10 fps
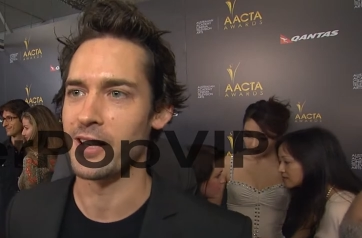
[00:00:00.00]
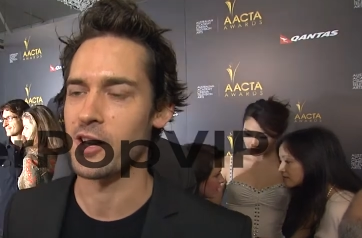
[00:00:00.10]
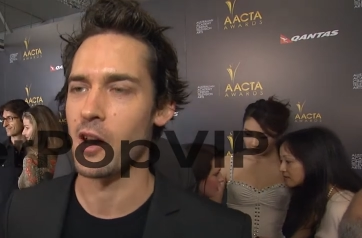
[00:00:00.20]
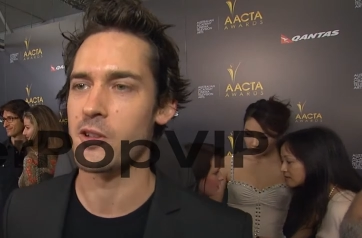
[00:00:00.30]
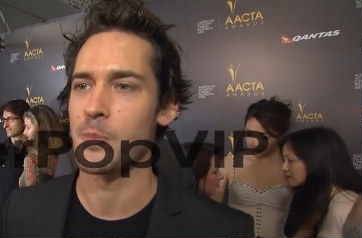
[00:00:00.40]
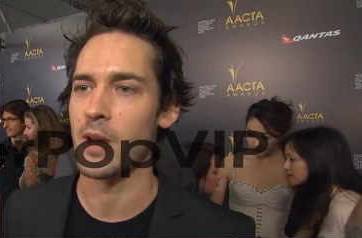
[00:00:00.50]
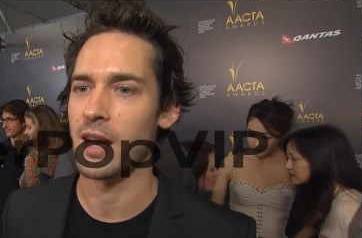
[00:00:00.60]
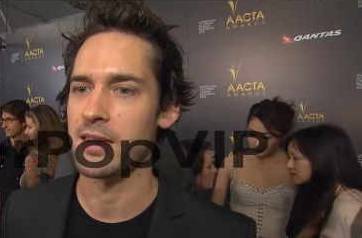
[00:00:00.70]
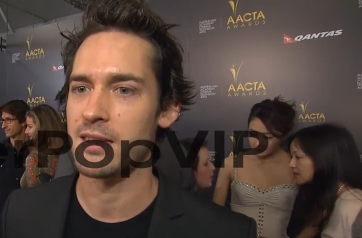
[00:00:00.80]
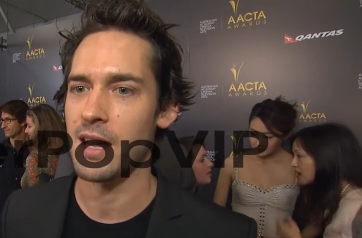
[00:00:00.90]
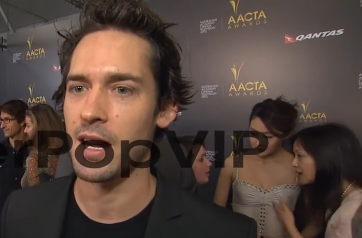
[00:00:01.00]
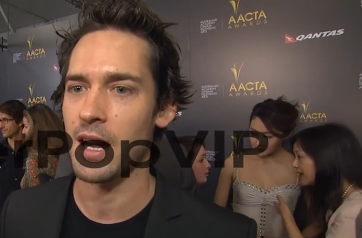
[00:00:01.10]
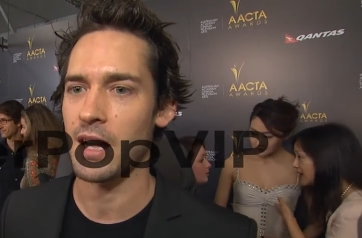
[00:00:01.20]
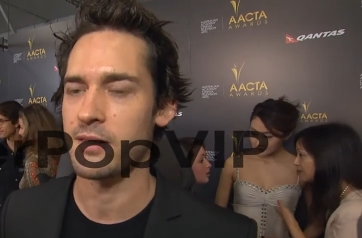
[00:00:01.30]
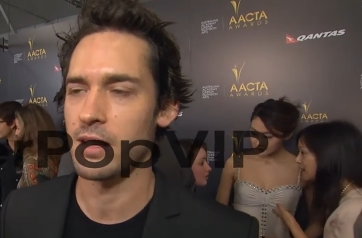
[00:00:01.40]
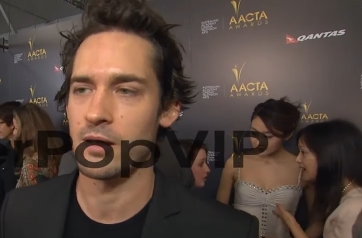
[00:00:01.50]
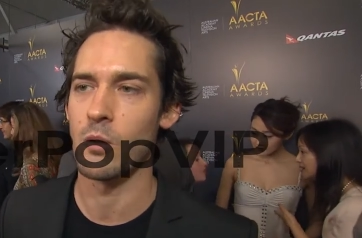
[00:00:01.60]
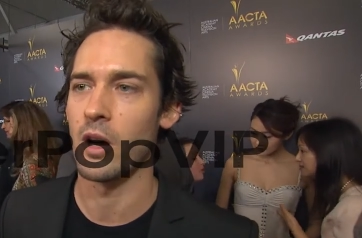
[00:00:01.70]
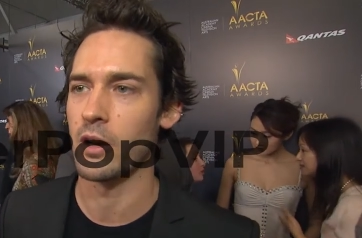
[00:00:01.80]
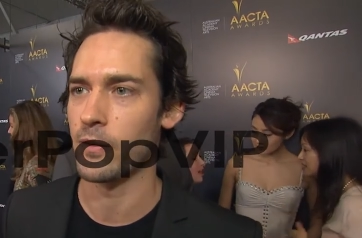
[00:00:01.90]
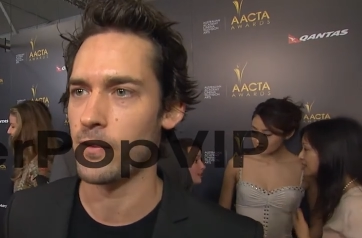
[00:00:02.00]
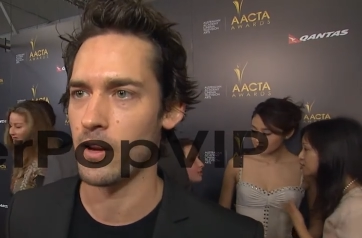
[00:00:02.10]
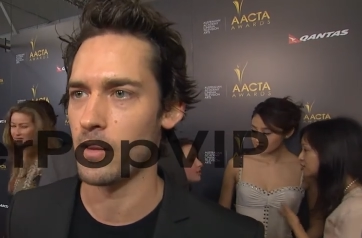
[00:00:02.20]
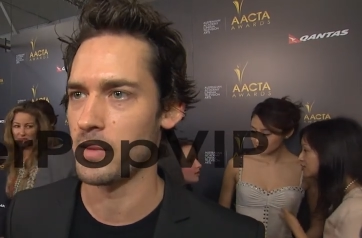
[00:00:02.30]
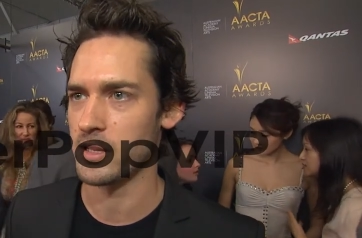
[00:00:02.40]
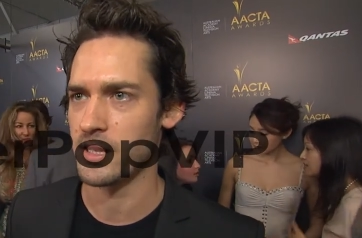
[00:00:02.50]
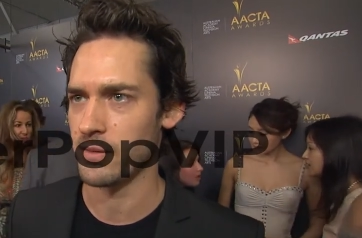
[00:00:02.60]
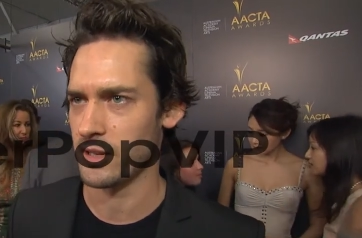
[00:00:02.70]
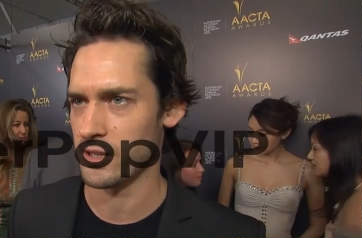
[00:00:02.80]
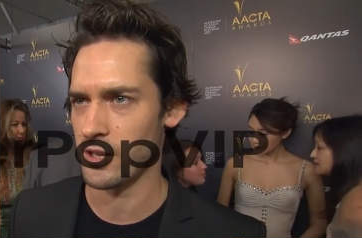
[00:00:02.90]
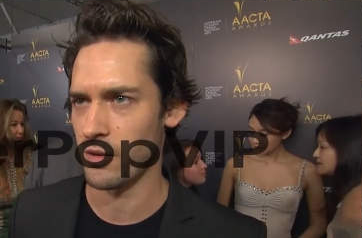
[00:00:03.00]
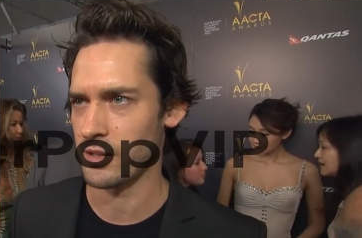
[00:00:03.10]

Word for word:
Speaker 1: toes. But I think I think the world of film and TV is so